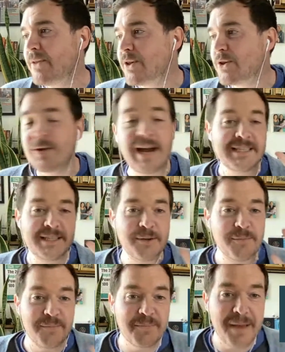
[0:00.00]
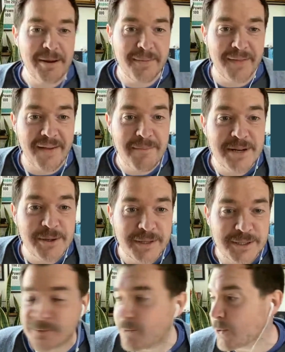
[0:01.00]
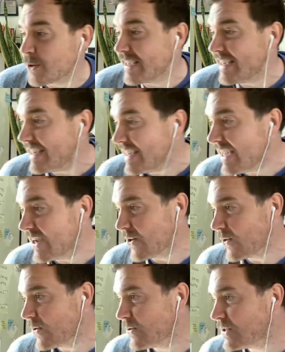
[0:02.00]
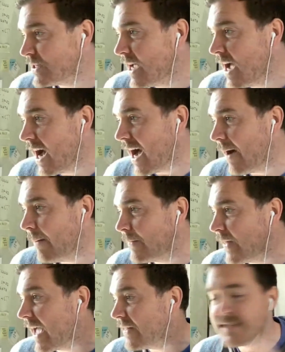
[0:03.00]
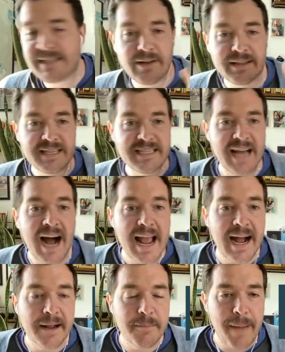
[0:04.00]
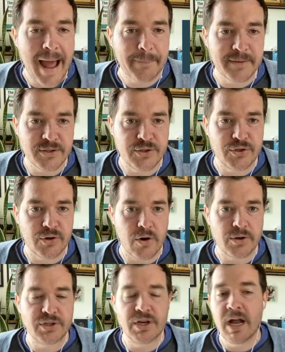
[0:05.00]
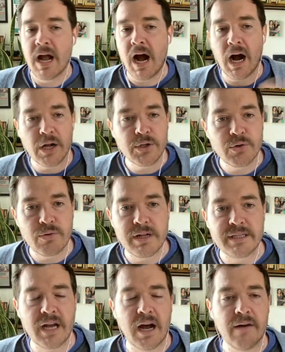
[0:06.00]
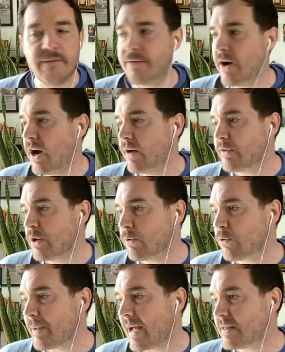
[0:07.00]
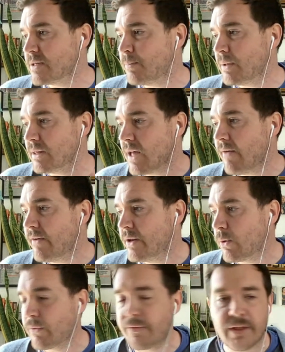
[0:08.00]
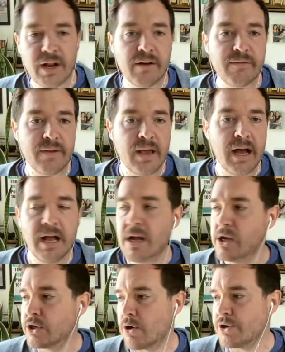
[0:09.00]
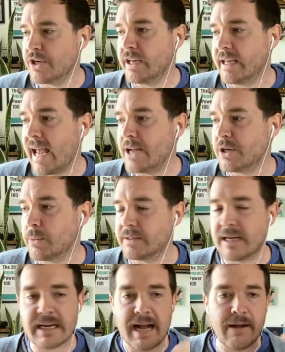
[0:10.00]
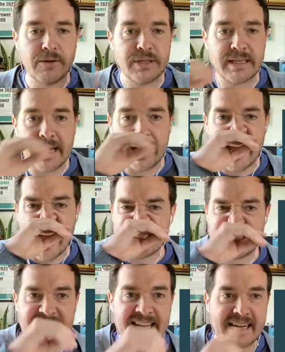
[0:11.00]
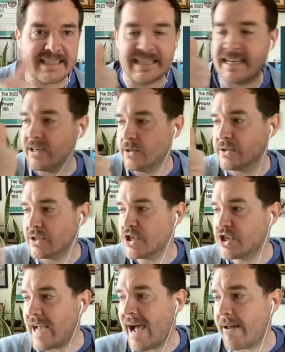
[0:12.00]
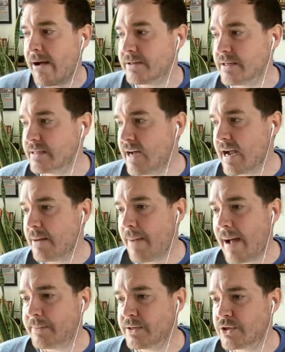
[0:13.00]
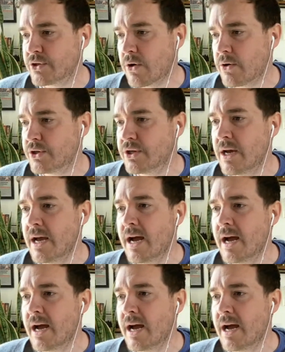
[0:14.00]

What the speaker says: You guys, they've been doing this for years. This is still at the Zion Baptist Church. Hundreds of youth will be at this beloved North Philadelphia church, engaging with technology, getting access to tech skills. Shout out to Zion Baptist Church.